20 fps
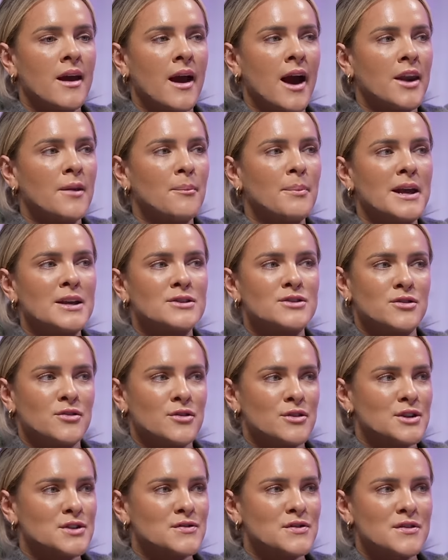had a pizza
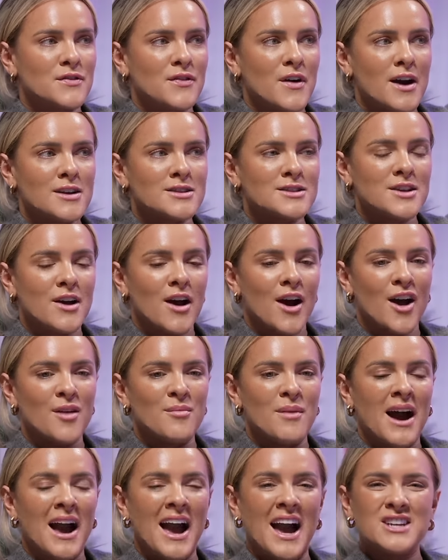crunch for the first
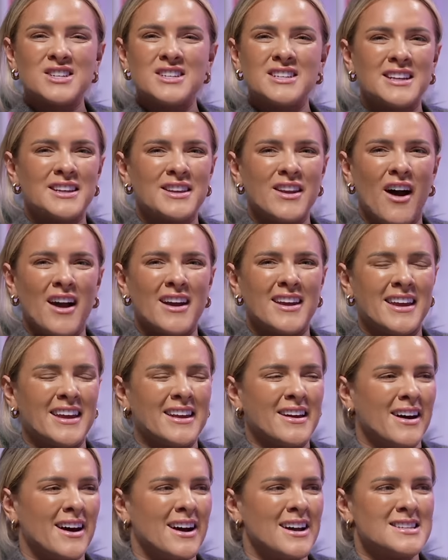time. I actually didn't like
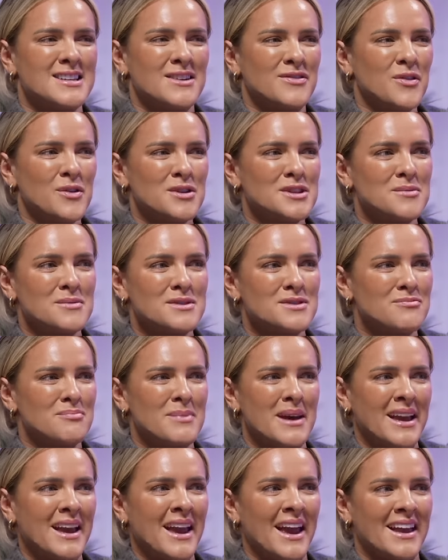it, guys. I thought it was
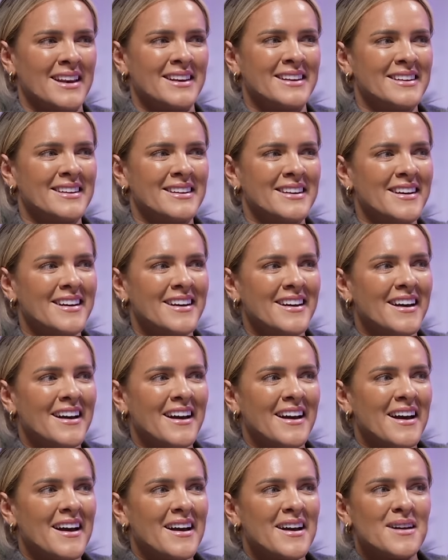minging.
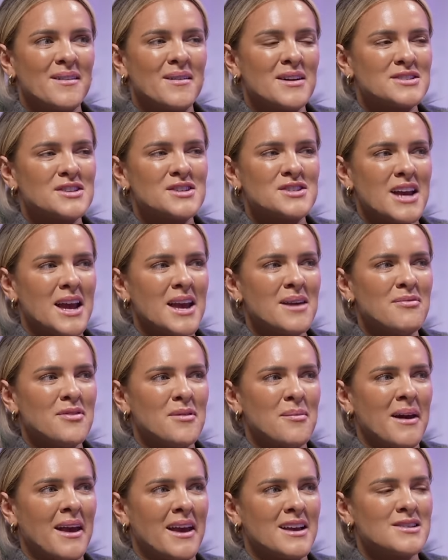It's a shame
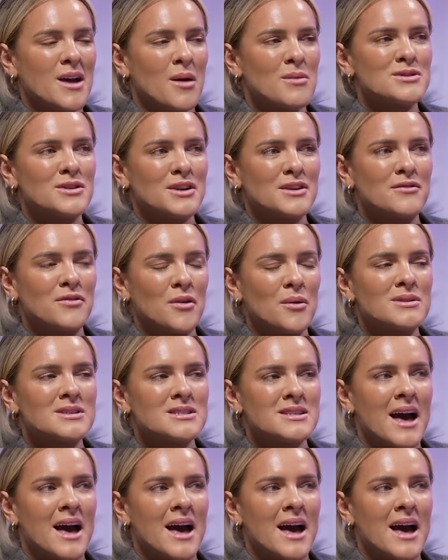for me because I was looking forward to